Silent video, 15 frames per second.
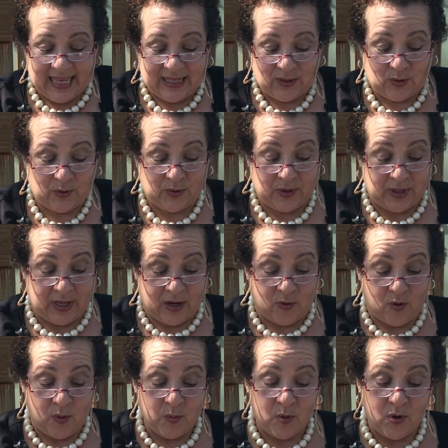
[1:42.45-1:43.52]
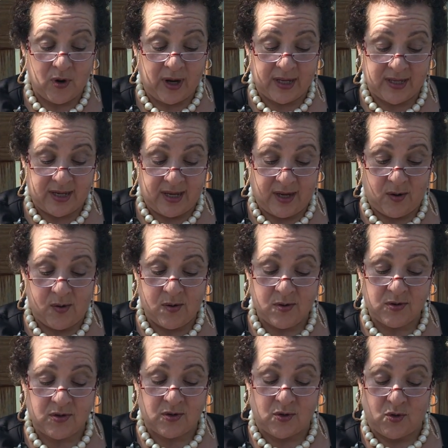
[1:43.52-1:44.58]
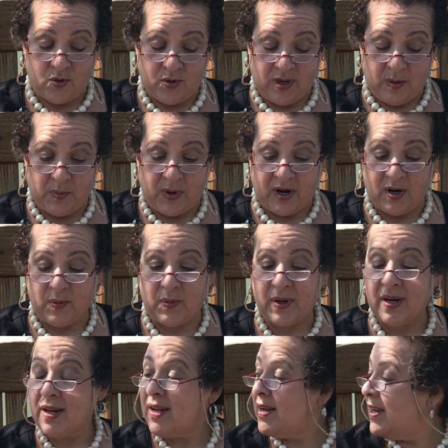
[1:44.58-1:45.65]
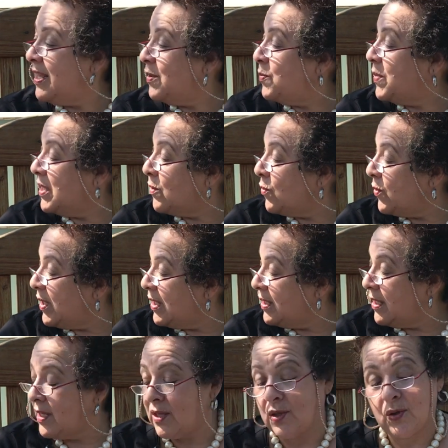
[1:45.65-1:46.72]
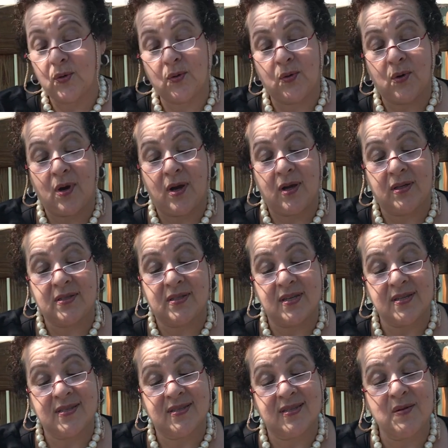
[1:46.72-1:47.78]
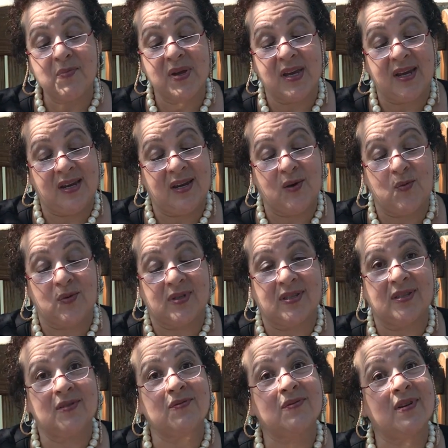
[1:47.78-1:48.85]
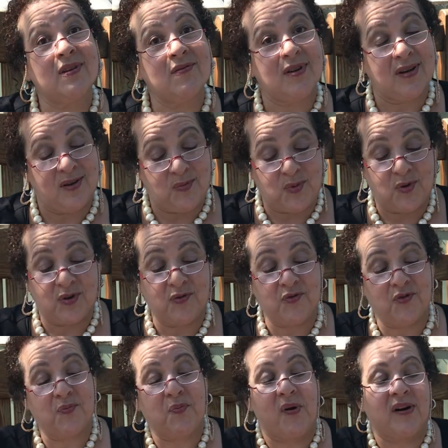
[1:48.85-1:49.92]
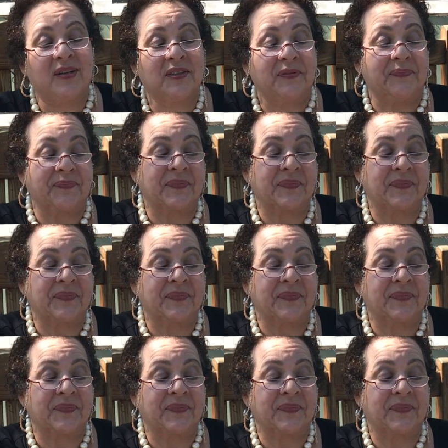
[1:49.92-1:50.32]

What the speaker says: So Rómulo Gallego's Doña Bárbara, let me read you just the beginning, which is a very beautiful part,